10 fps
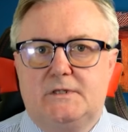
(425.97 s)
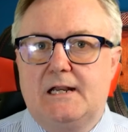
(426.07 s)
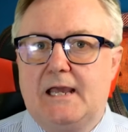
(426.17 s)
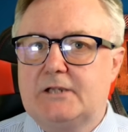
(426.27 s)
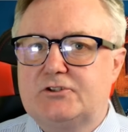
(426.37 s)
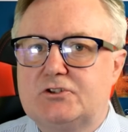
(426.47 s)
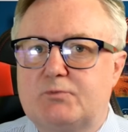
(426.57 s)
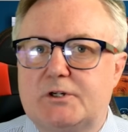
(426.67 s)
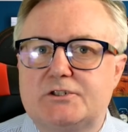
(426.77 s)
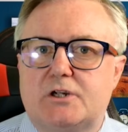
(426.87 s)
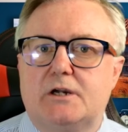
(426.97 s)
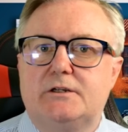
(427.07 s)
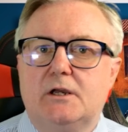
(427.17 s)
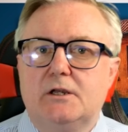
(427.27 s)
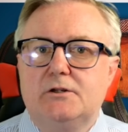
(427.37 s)
The elections were
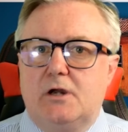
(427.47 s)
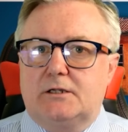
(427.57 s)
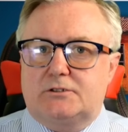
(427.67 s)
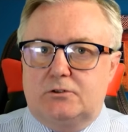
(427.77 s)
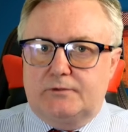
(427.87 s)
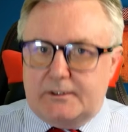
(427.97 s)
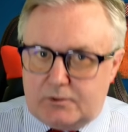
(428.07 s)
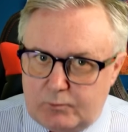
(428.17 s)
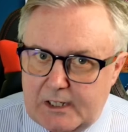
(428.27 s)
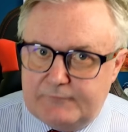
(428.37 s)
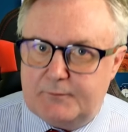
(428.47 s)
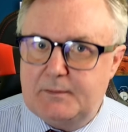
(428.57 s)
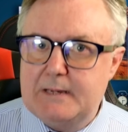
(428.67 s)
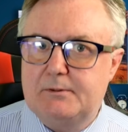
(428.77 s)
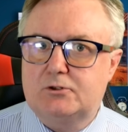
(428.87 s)
designed not so that the will of the
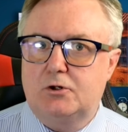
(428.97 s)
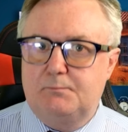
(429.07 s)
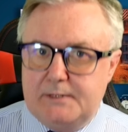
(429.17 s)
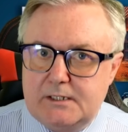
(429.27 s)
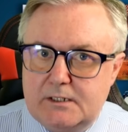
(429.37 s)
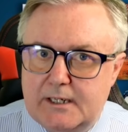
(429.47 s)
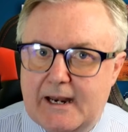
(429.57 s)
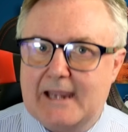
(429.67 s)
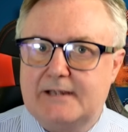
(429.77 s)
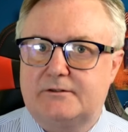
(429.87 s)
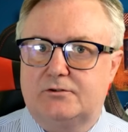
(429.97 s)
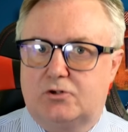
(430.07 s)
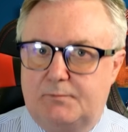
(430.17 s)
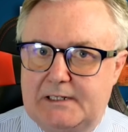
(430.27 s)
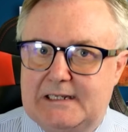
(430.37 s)
people could be enacted,
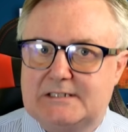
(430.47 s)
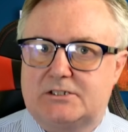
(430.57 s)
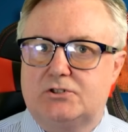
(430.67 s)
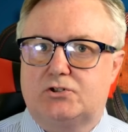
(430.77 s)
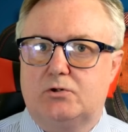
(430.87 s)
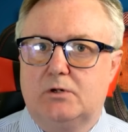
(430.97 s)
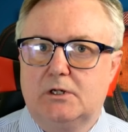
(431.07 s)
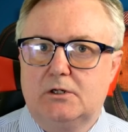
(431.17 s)
could be listened to,